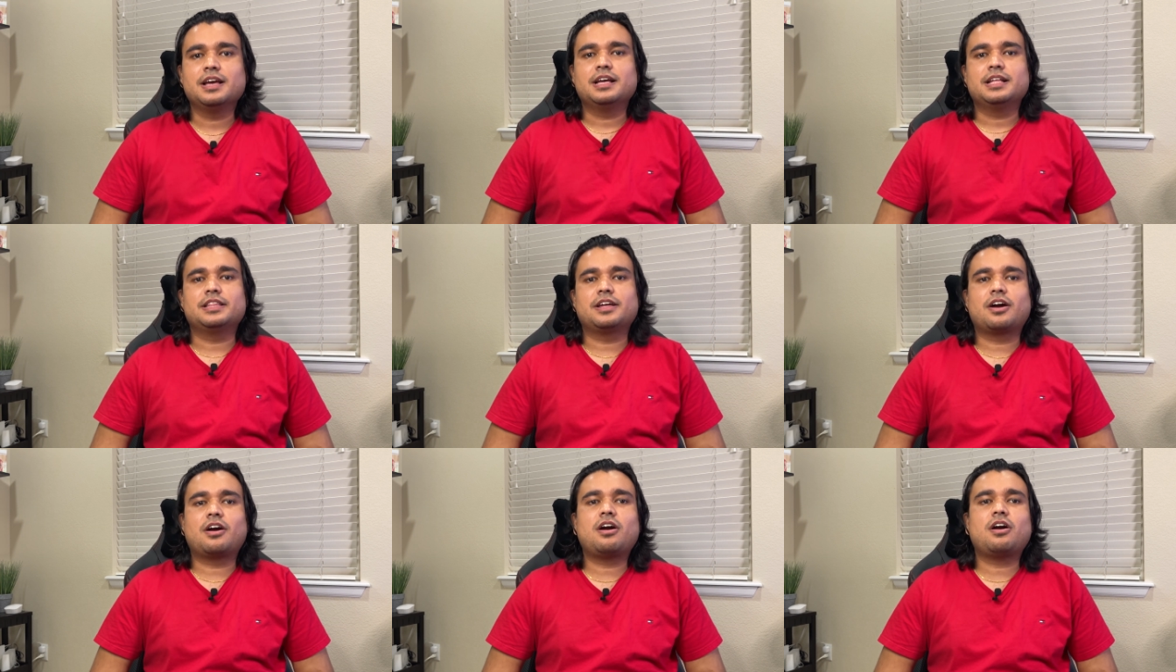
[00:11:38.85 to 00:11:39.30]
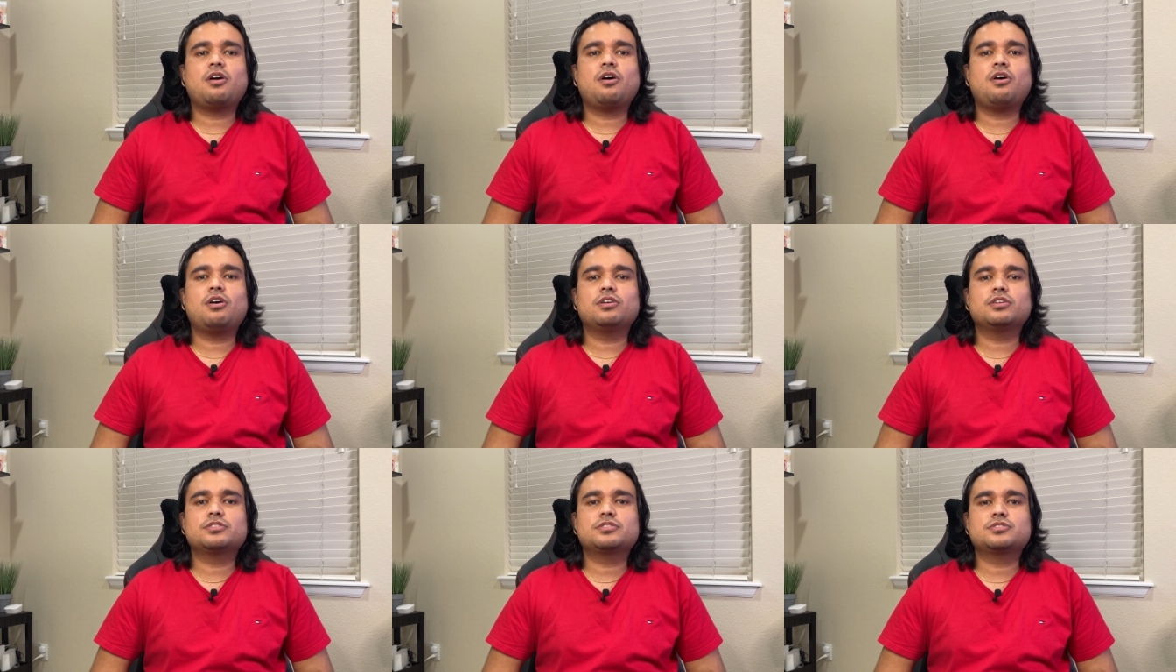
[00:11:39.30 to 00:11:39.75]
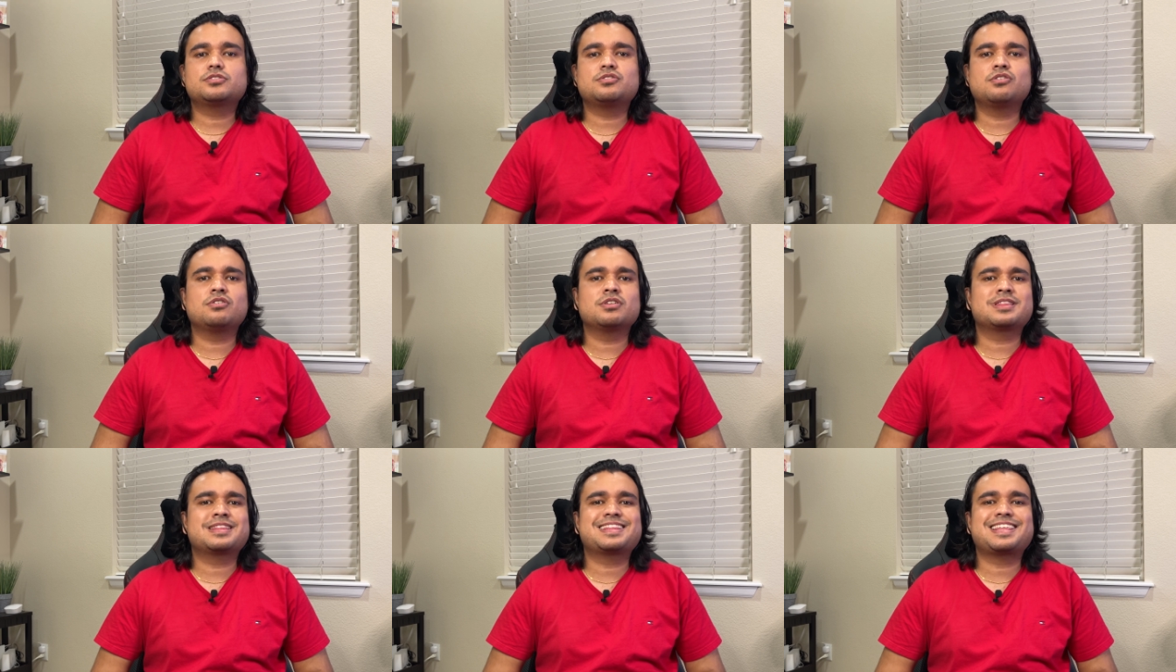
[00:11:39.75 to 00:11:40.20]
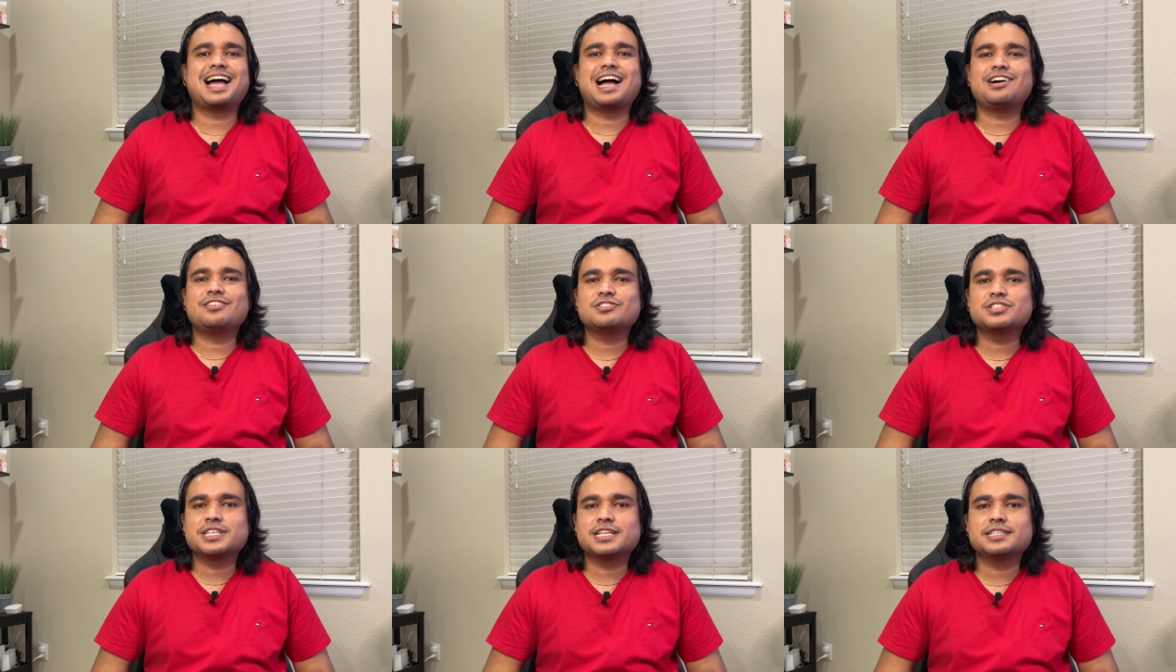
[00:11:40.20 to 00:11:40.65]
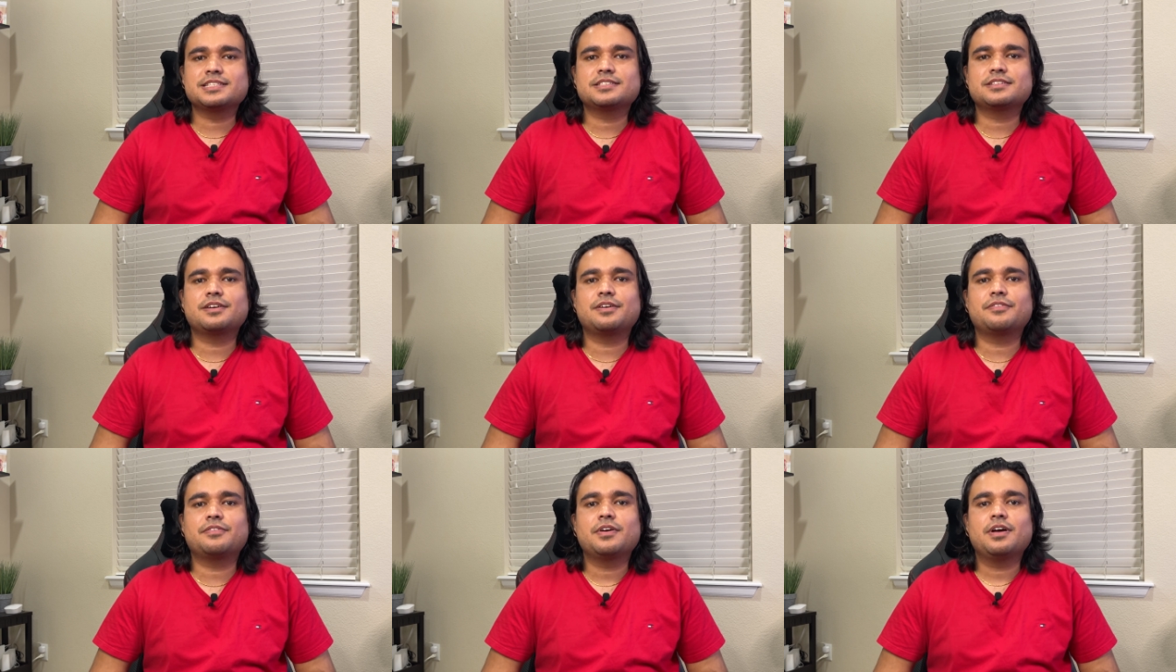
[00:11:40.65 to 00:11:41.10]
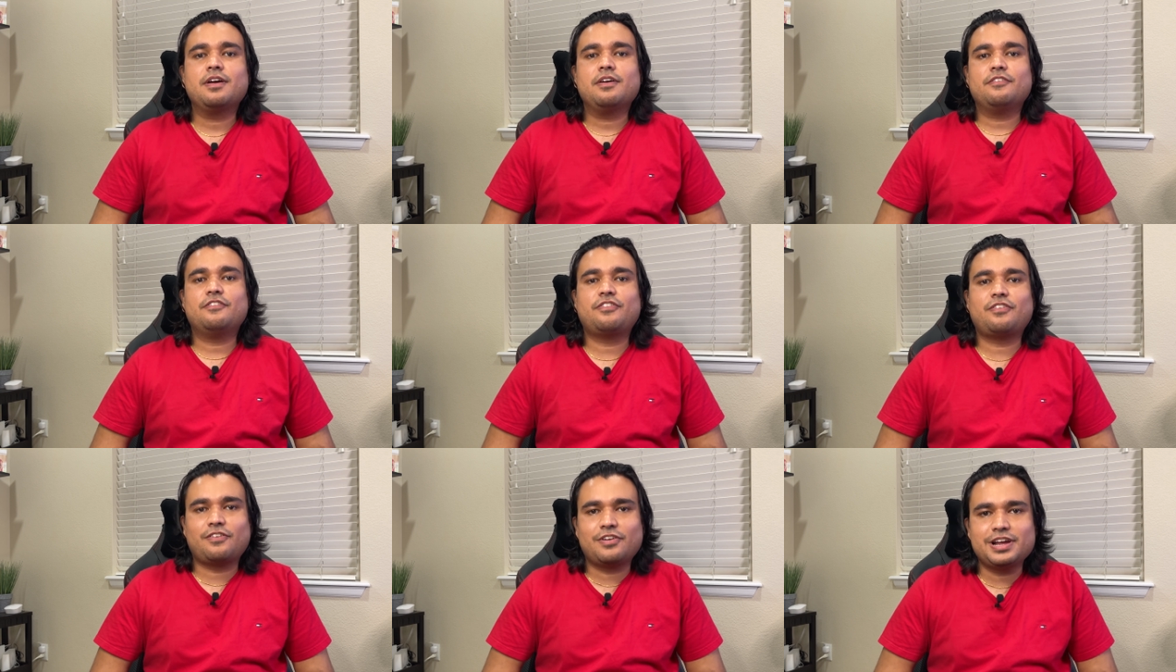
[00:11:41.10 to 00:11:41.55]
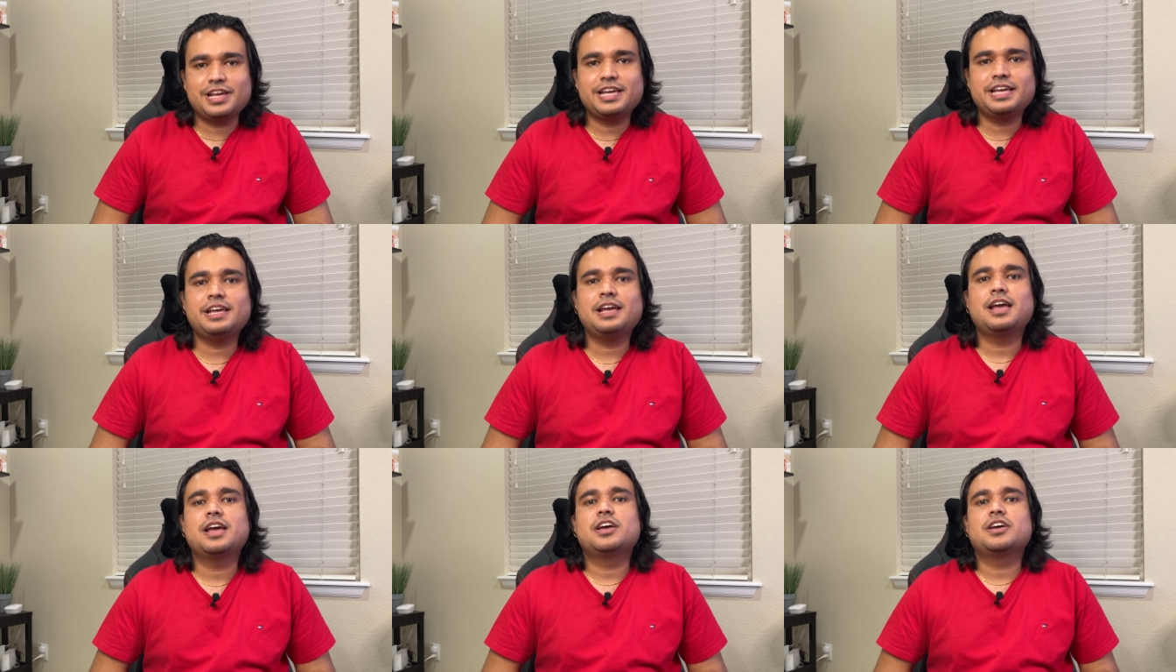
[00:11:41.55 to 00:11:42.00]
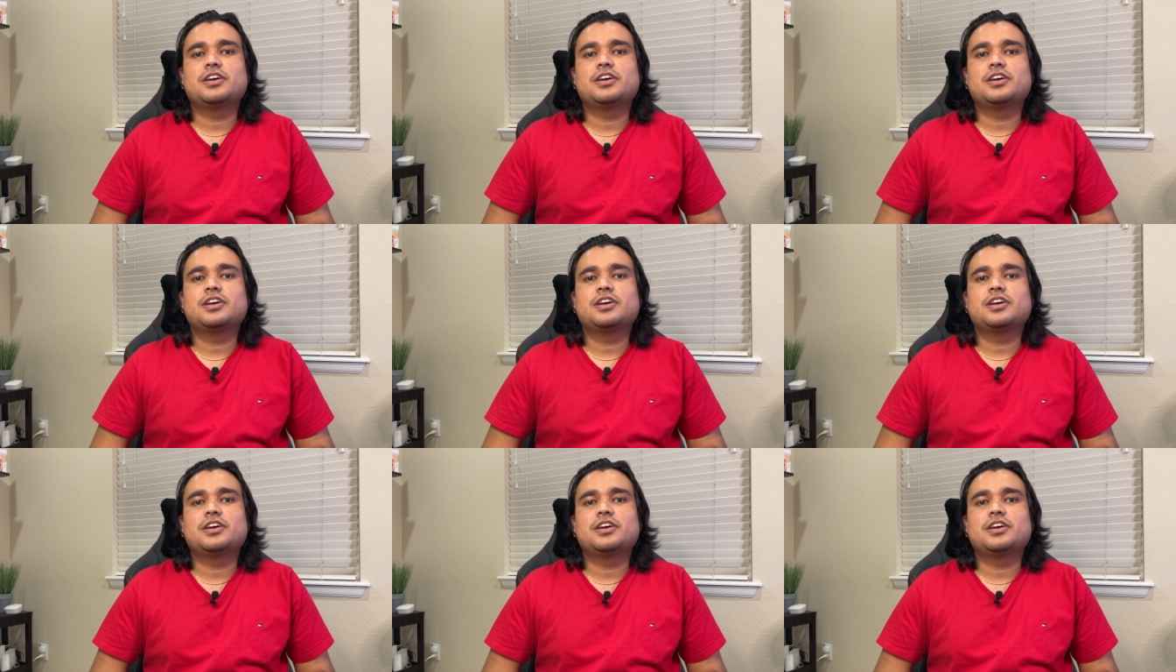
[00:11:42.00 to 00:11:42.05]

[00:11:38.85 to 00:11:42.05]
There are also thousands of free